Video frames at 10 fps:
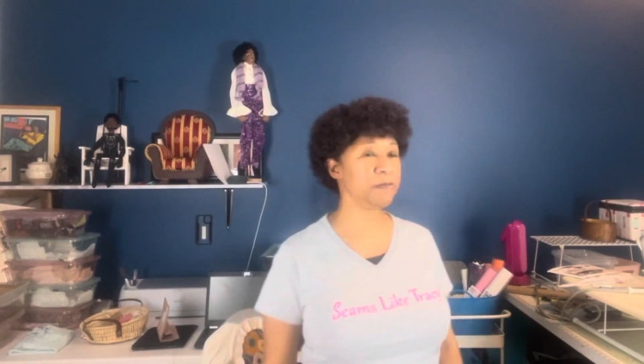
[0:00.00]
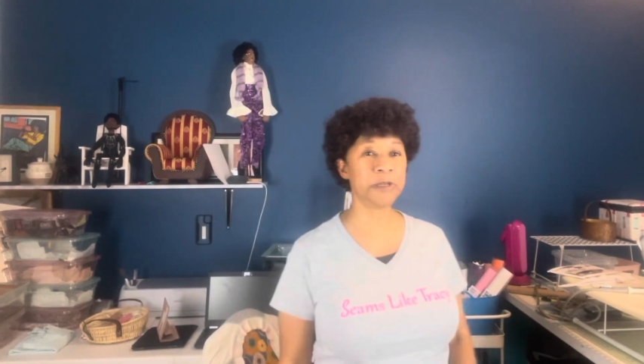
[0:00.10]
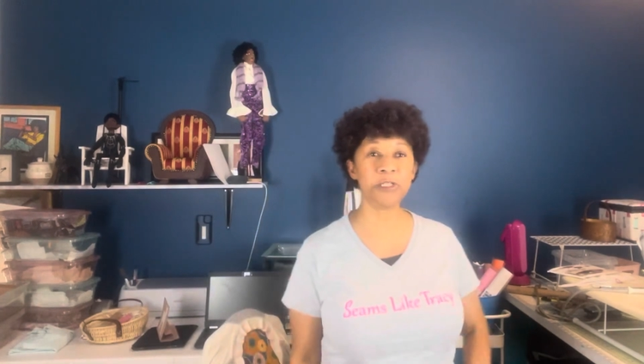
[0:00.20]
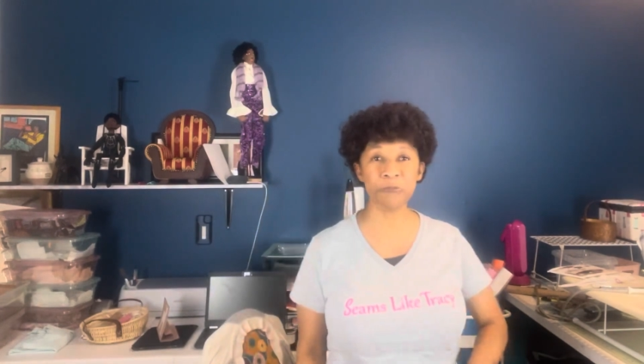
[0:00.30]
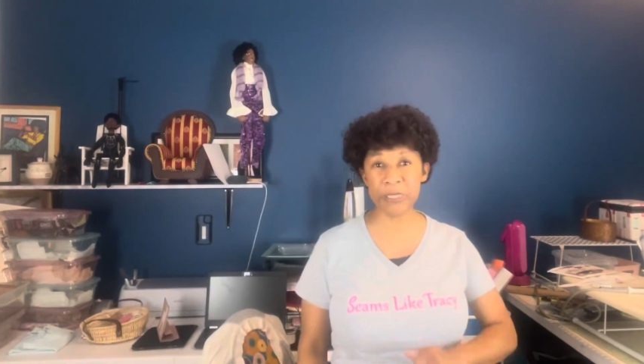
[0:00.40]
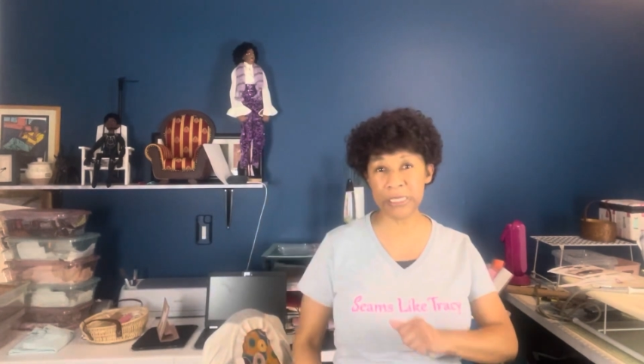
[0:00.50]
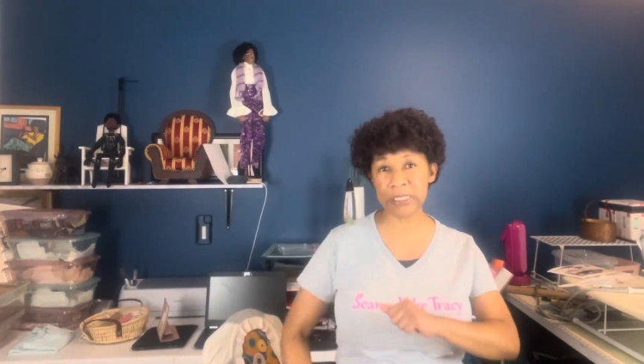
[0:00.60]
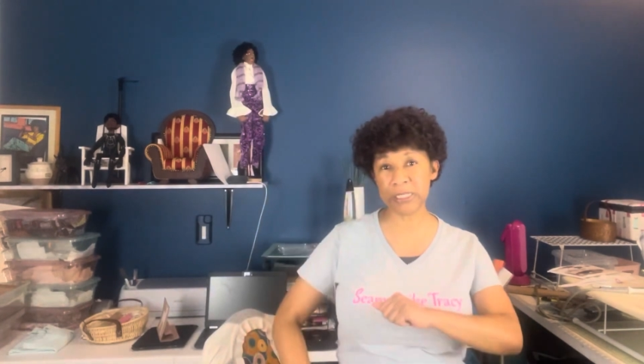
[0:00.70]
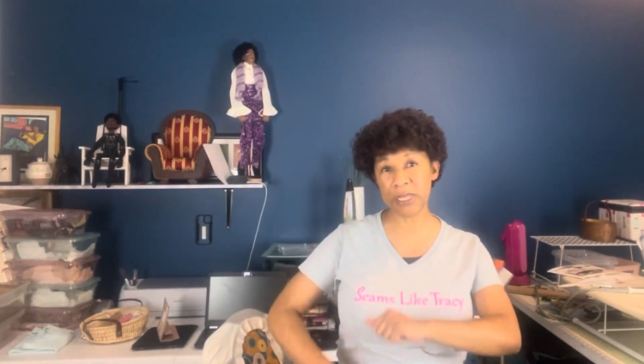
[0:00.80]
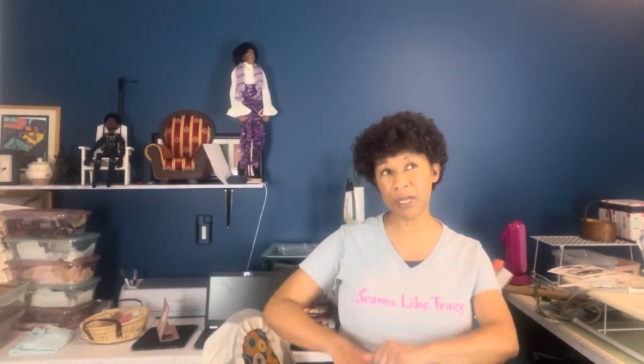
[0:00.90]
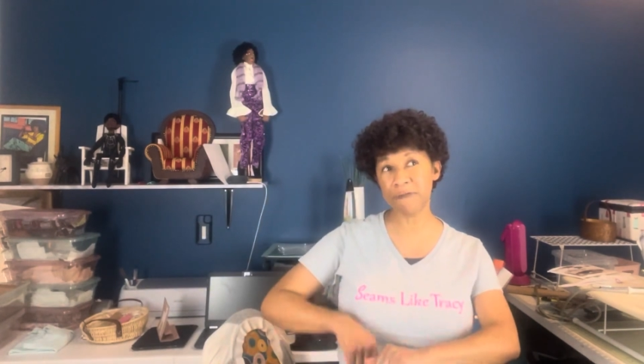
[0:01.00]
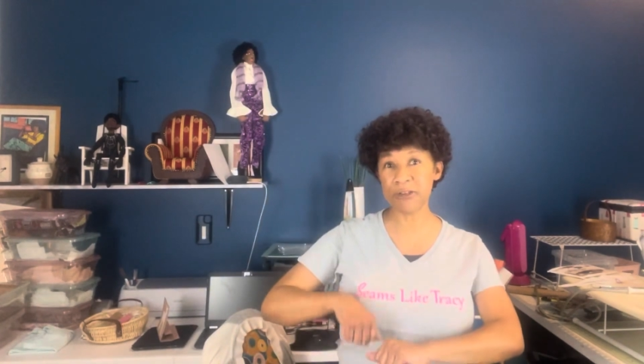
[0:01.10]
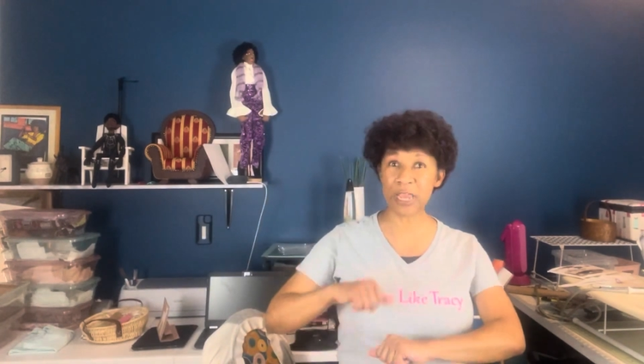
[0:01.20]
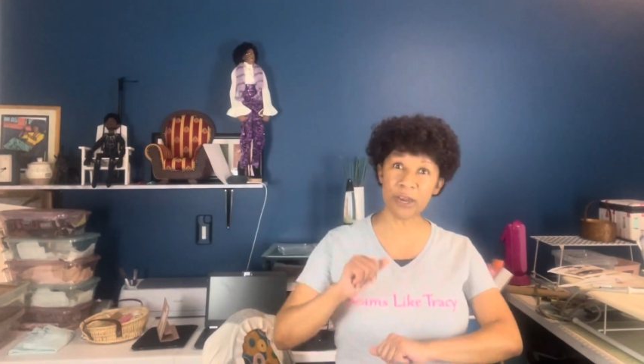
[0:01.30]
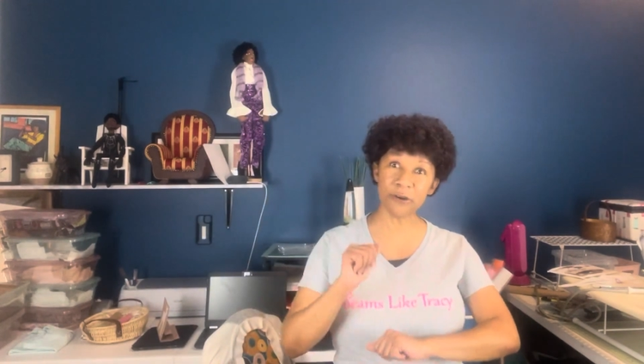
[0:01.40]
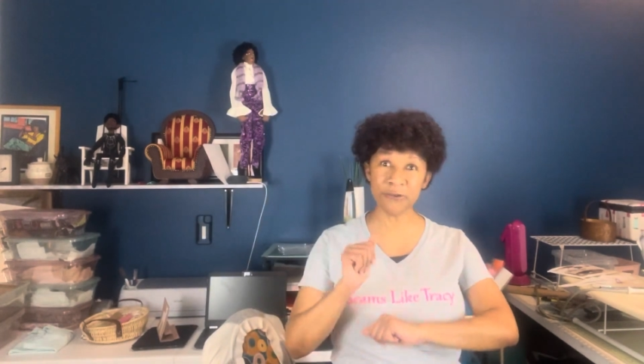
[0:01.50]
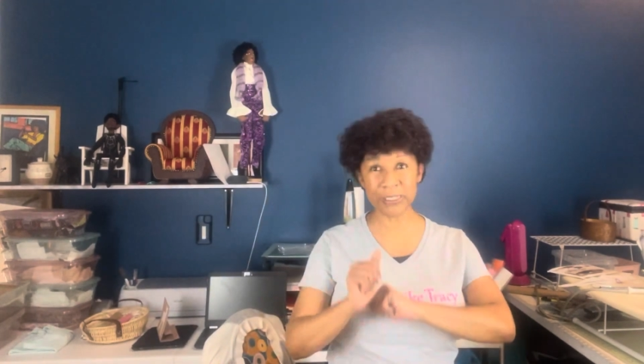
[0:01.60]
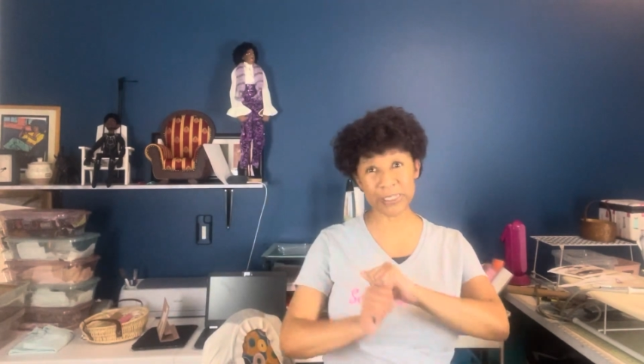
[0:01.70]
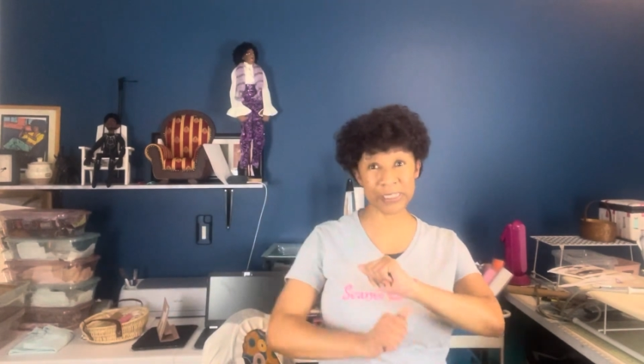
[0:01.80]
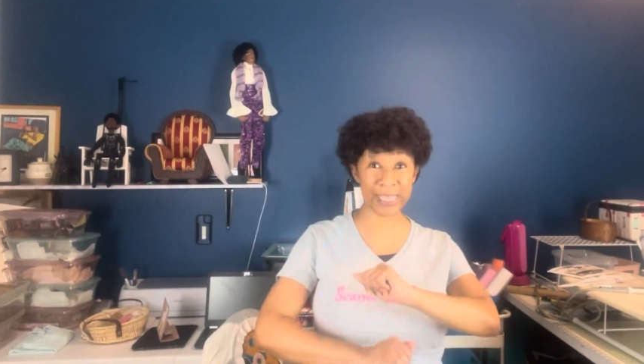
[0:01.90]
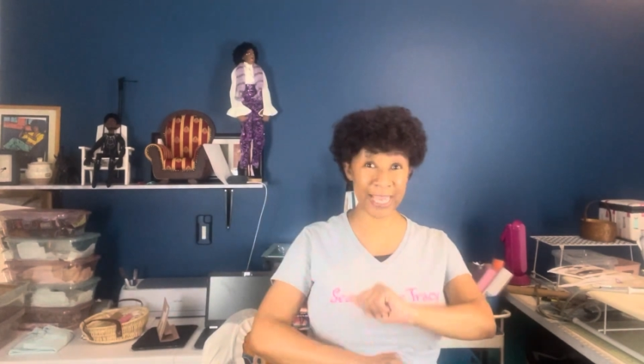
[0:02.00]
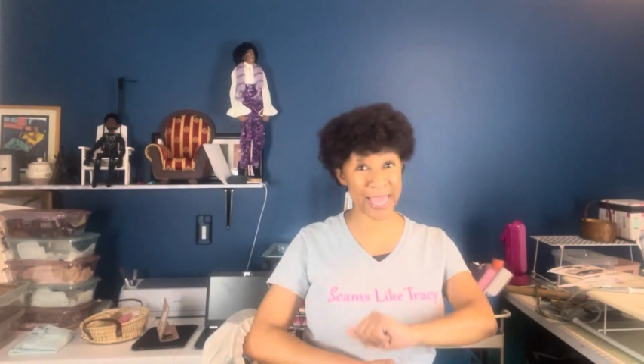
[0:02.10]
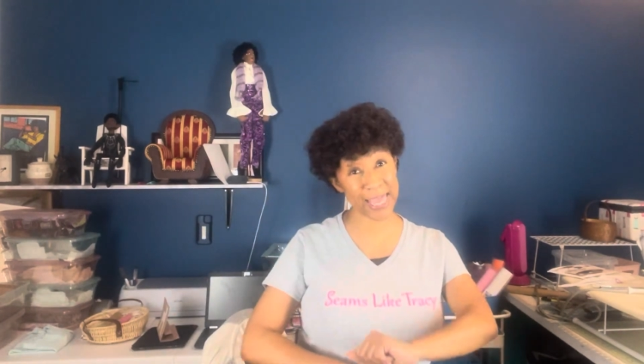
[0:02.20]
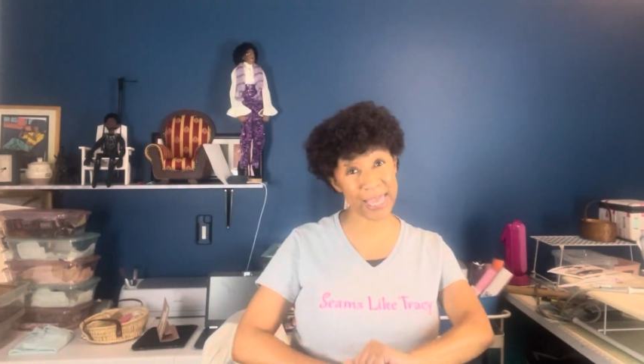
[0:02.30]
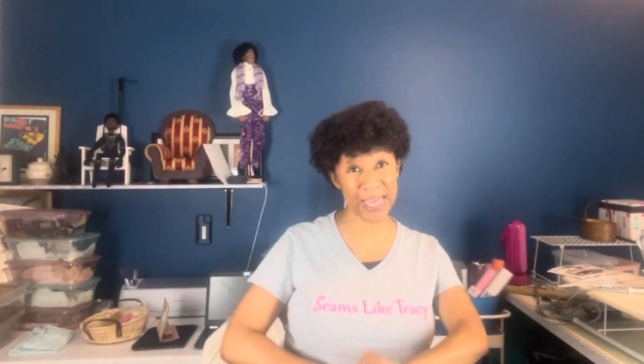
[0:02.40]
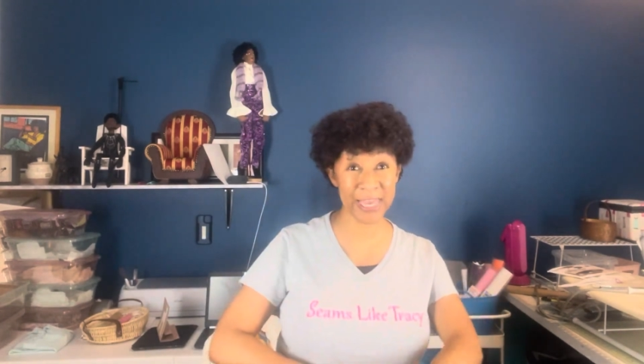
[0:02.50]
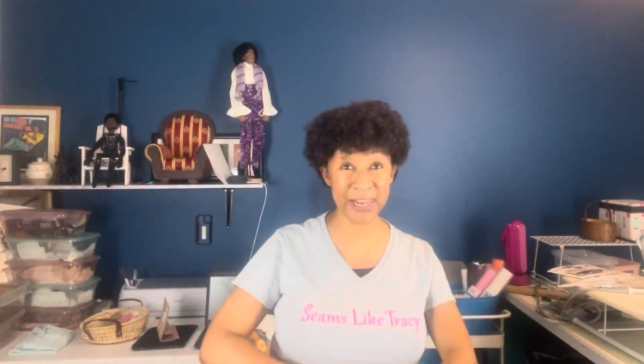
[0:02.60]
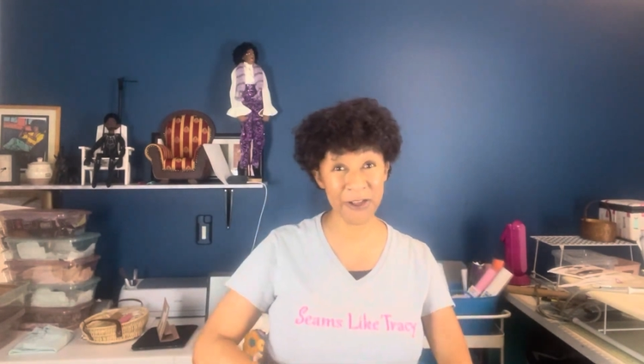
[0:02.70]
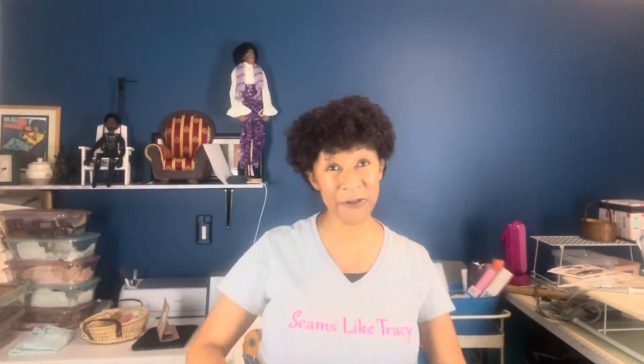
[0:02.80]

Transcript: much peace, love, and hair grease as I can